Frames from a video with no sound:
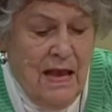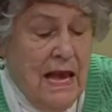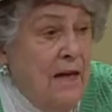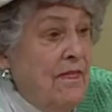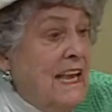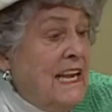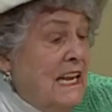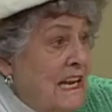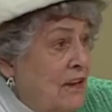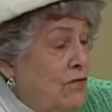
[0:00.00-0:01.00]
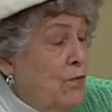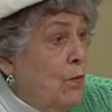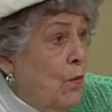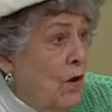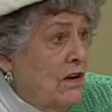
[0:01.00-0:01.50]
And they each
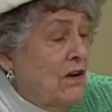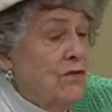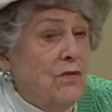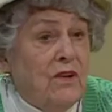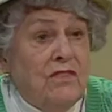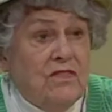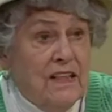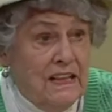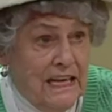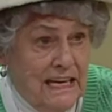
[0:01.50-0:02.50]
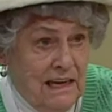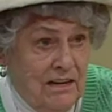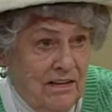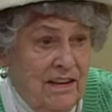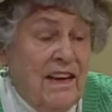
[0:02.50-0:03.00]
walk across the
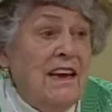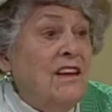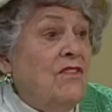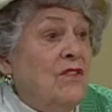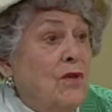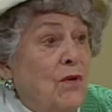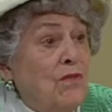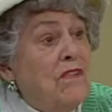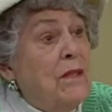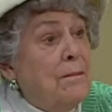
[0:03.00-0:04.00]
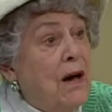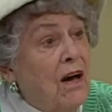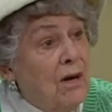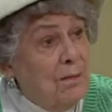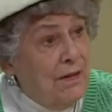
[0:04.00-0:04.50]
lake to go to the
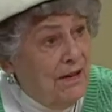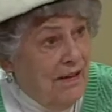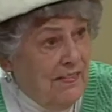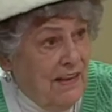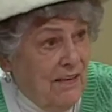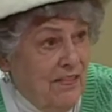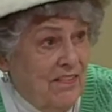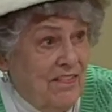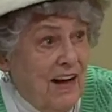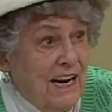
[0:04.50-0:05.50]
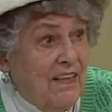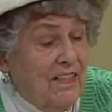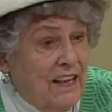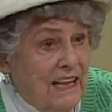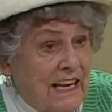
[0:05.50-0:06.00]
pub on the other side of
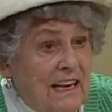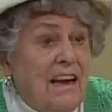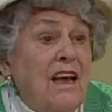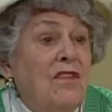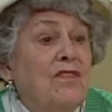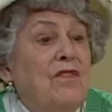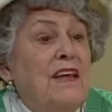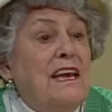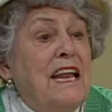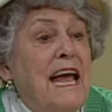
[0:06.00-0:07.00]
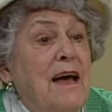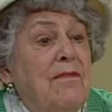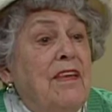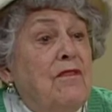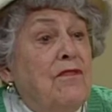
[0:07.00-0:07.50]
the lake so they could
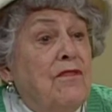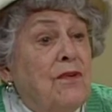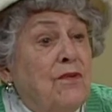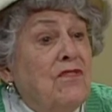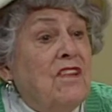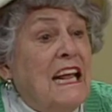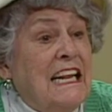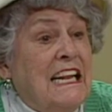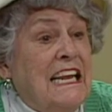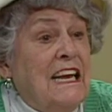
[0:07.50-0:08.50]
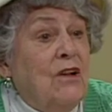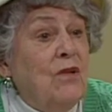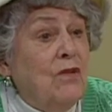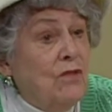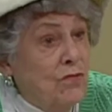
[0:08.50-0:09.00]
have their first
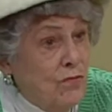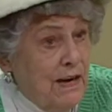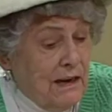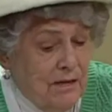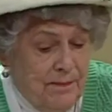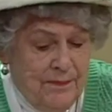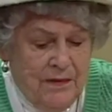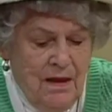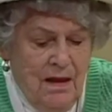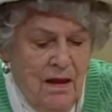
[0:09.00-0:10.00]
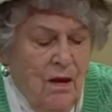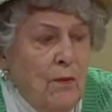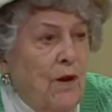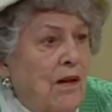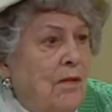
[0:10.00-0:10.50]
legal drink.
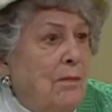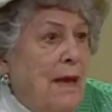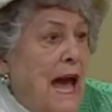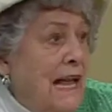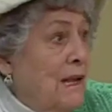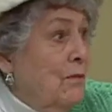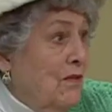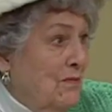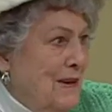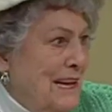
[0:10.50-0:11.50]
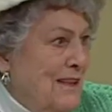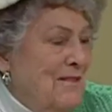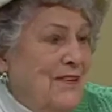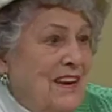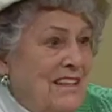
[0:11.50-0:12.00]
Well, Paddy was waiting
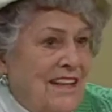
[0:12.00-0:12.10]
for his